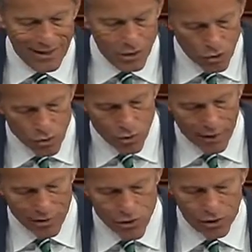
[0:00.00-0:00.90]
and use
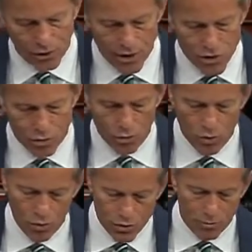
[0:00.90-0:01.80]
reconciliation
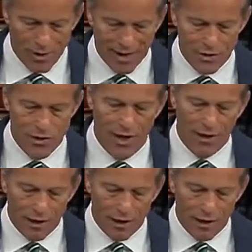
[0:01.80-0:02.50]
rules to pass yet